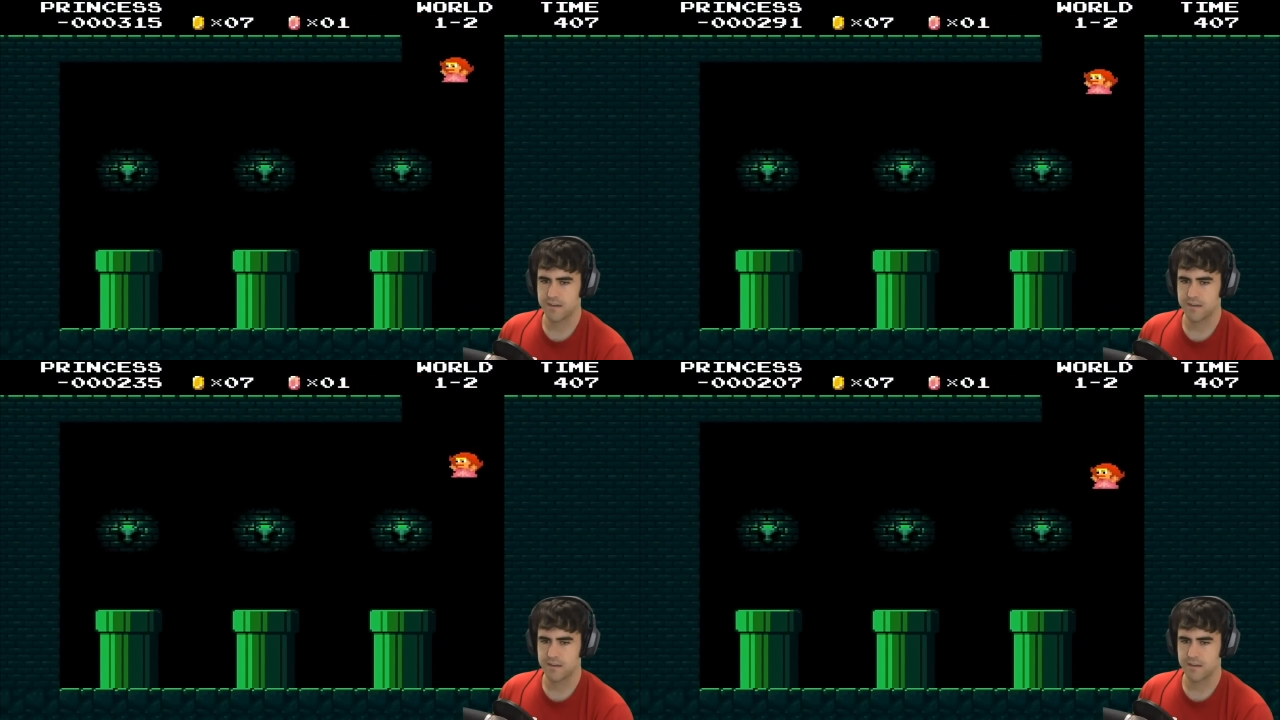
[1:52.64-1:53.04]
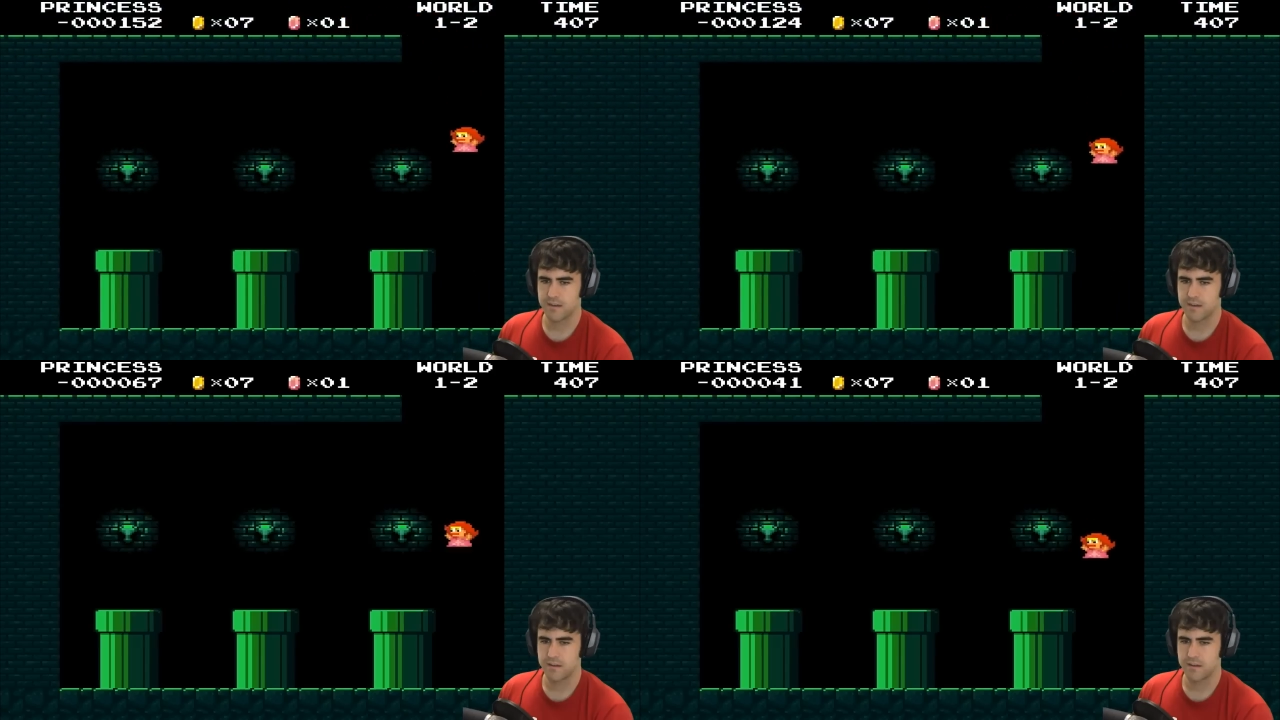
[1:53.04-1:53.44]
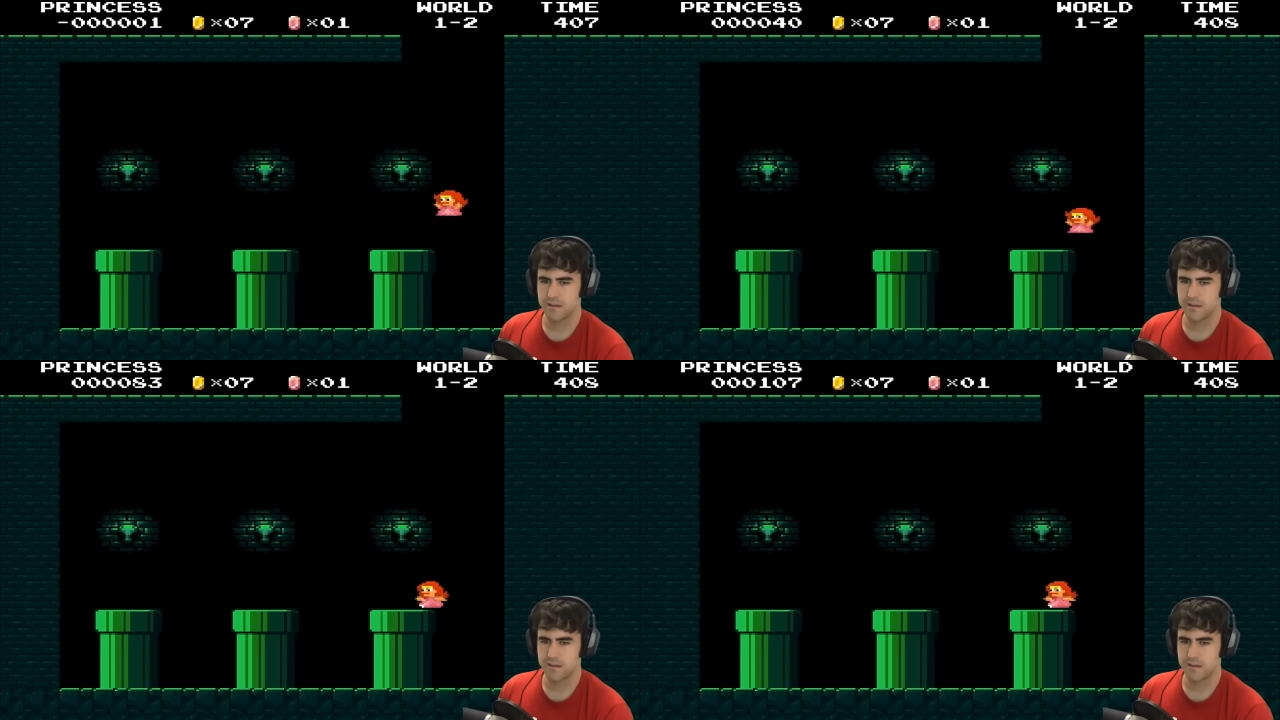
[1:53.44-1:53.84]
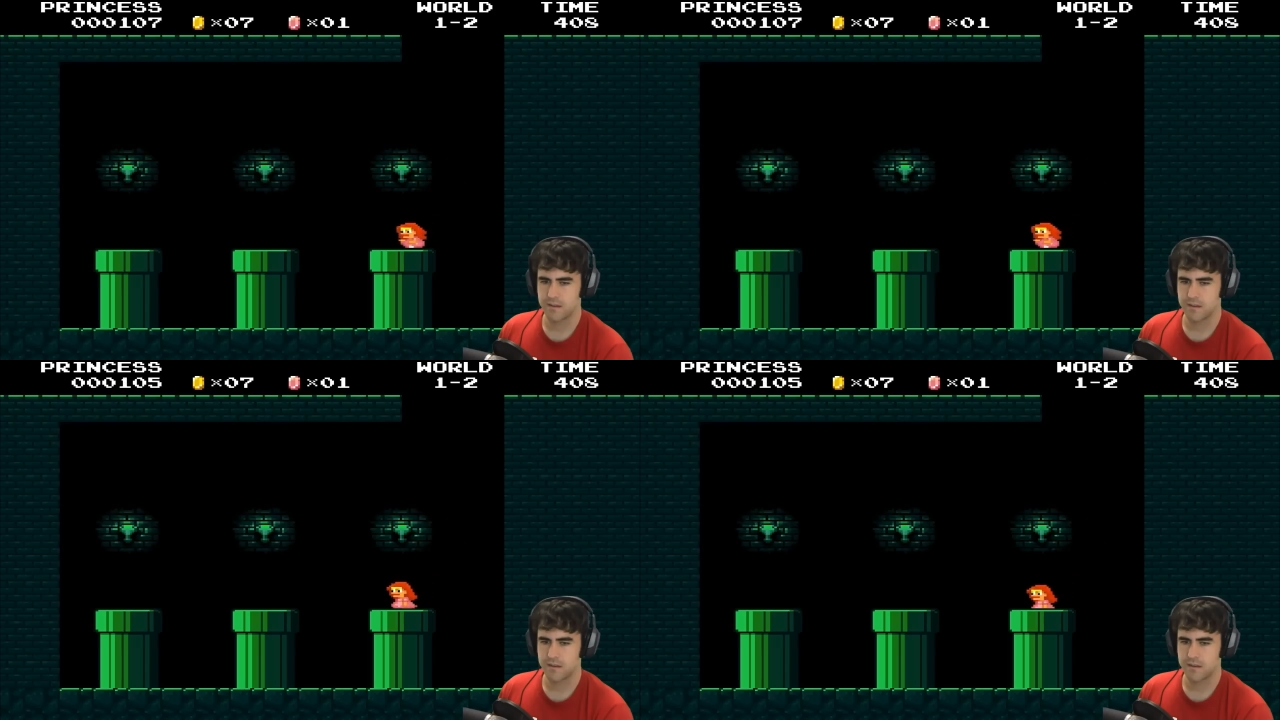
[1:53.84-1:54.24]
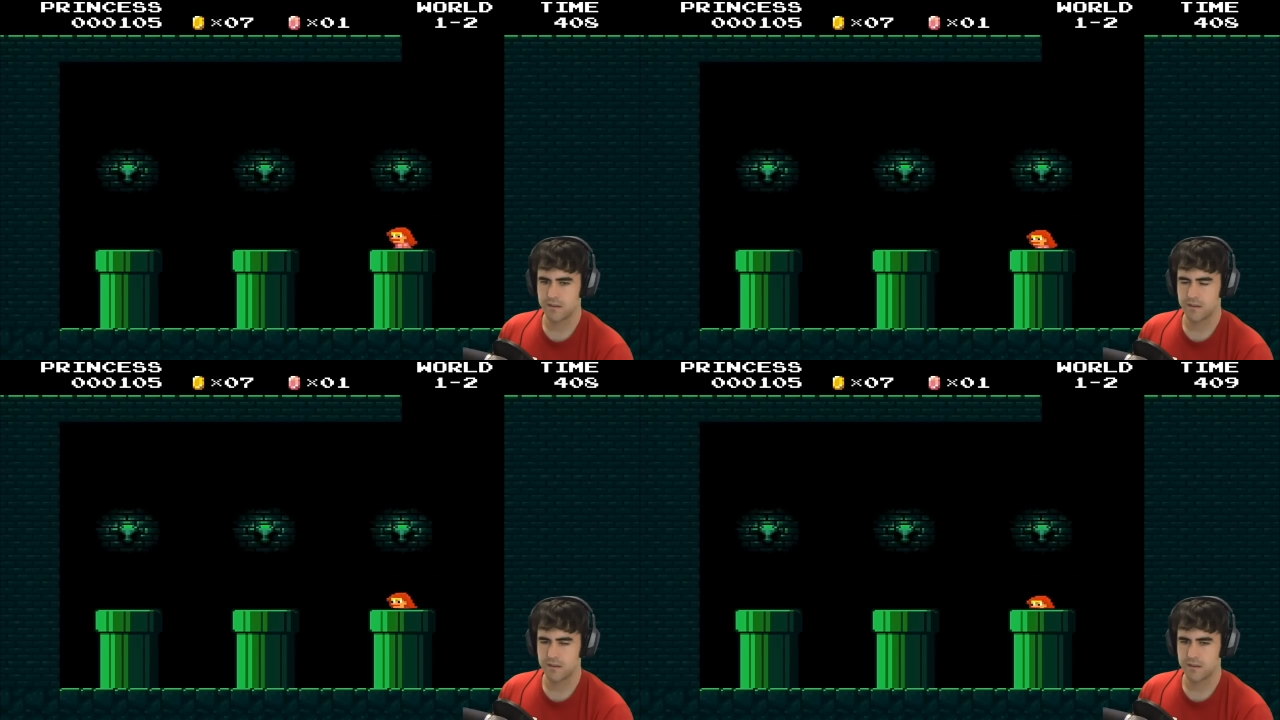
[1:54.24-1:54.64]

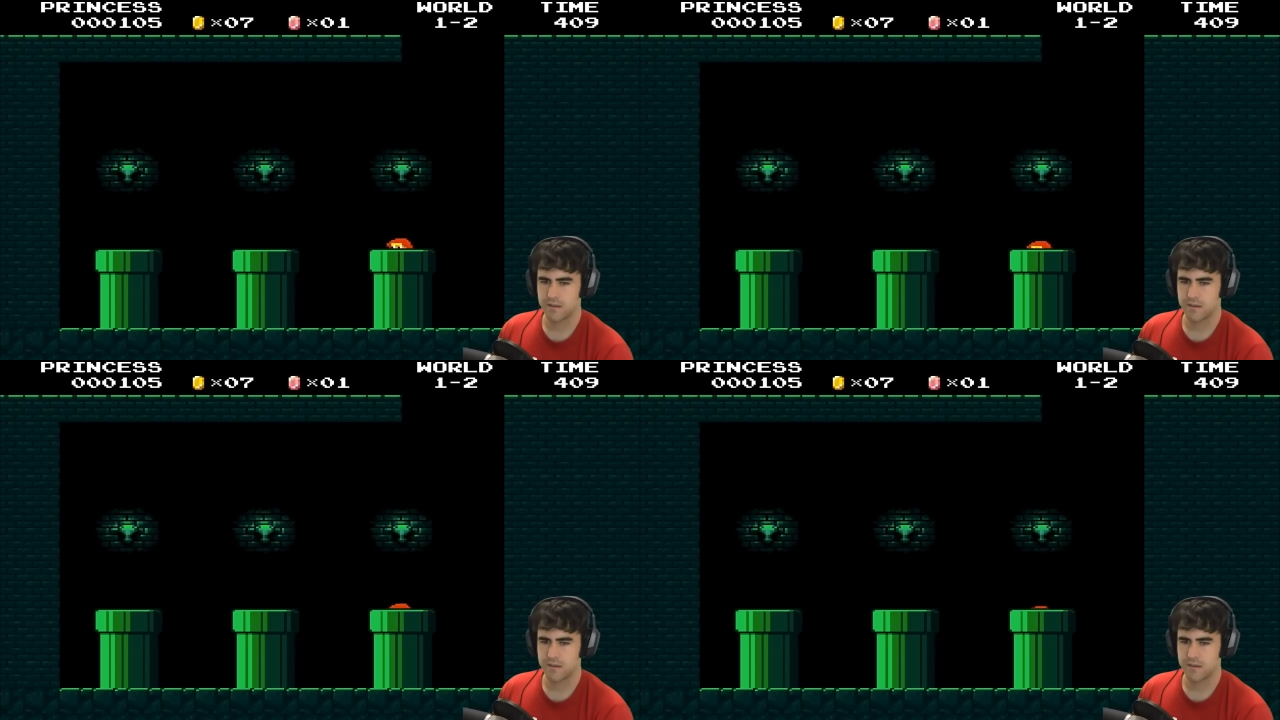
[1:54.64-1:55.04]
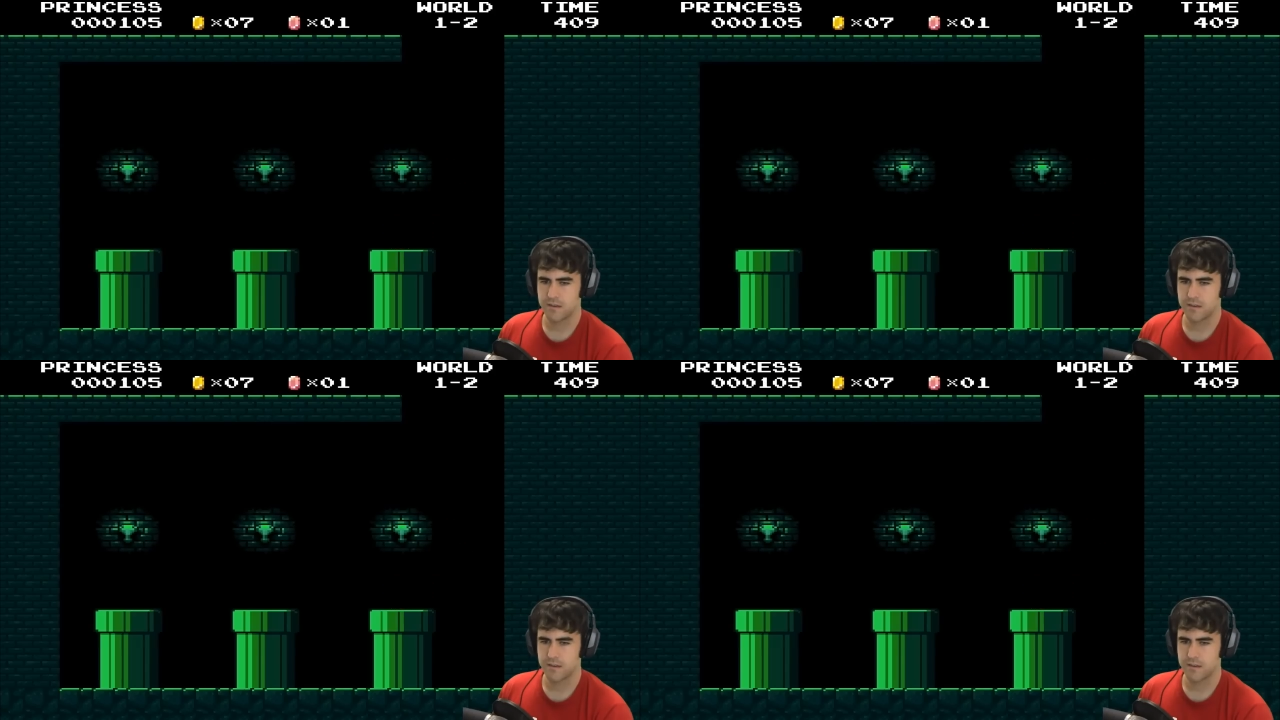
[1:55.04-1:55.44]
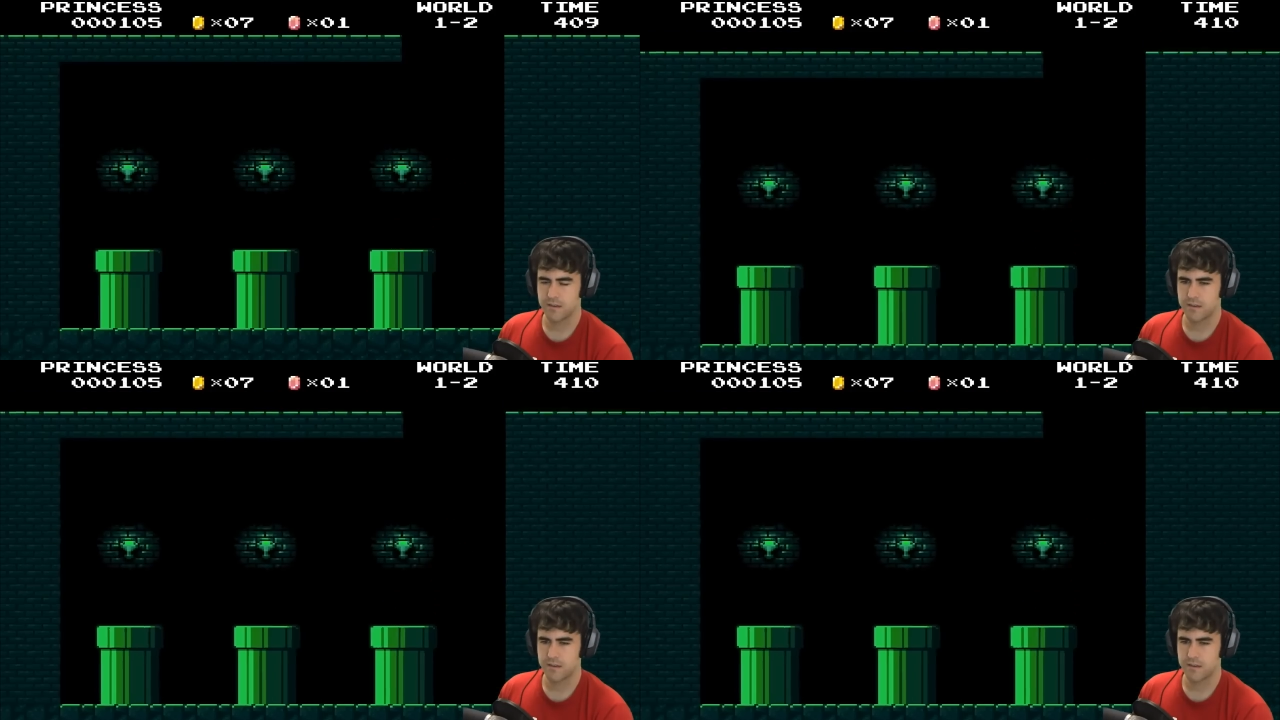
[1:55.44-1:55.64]
(no one is talking)